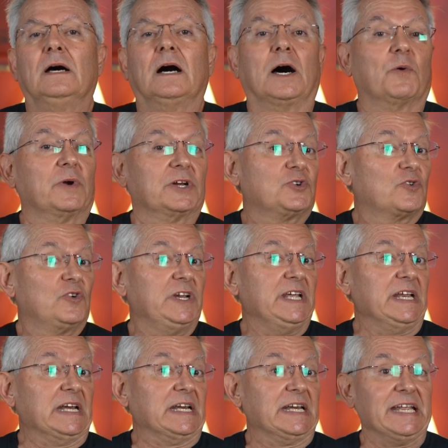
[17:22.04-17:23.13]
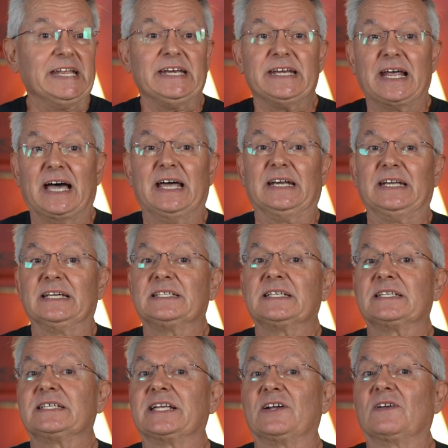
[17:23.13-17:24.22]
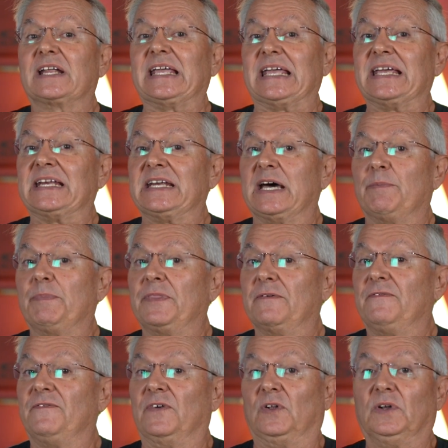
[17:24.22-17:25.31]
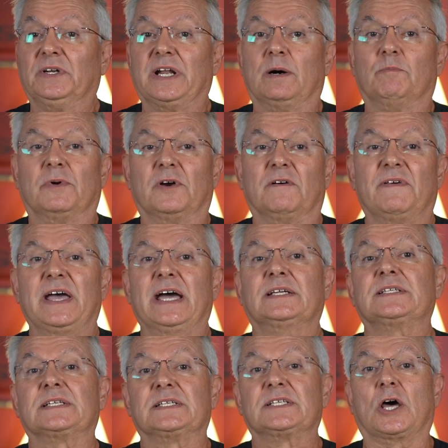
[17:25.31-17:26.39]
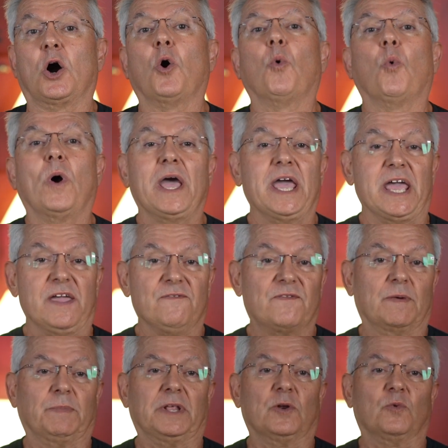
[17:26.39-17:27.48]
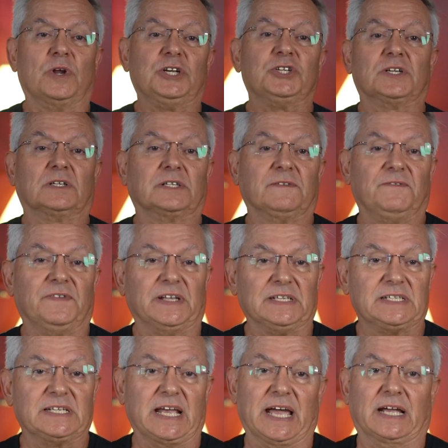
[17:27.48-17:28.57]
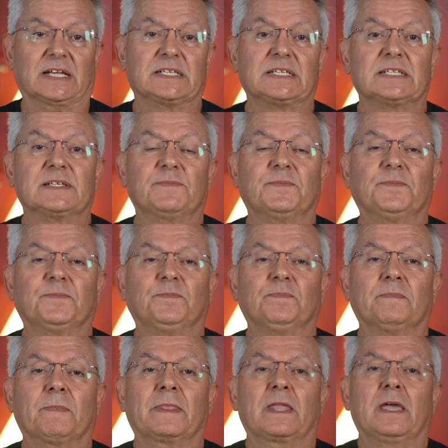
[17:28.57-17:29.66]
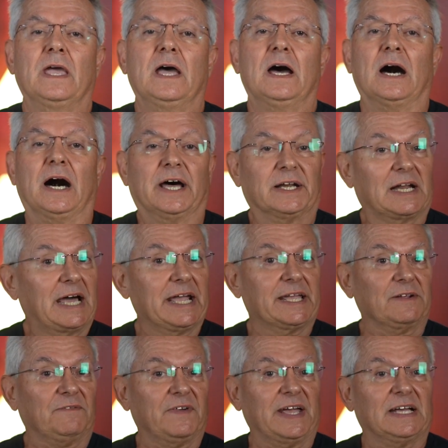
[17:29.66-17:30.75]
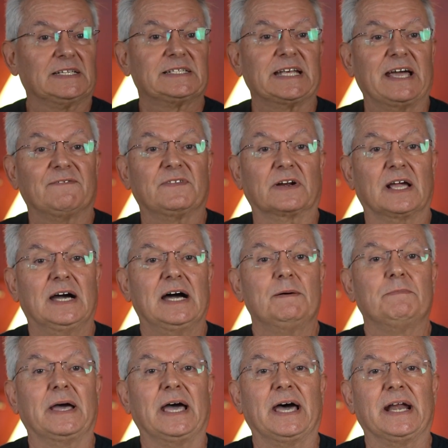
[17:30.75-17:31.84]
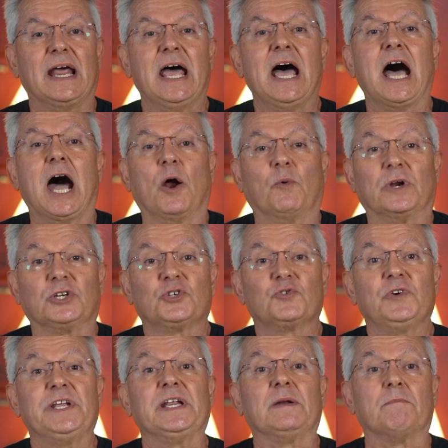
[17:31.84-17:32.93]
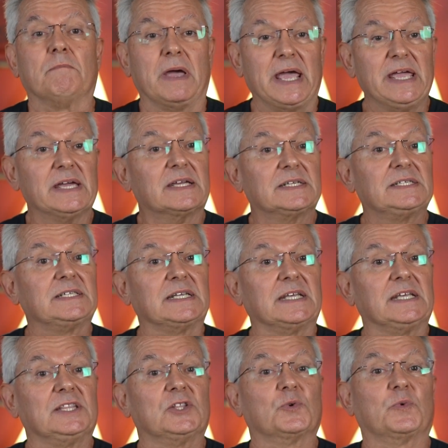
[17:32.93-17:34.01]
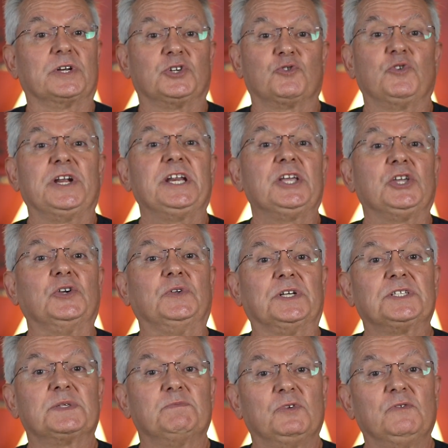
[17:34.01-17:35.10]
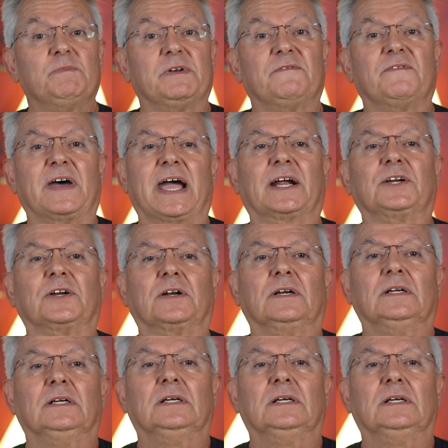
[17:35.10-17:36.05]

A retreat need not necessarily end up the full number of hexes away from the original defense hex. Unlike advance after combat, a retreat may exceed the retreating unit's movement factor.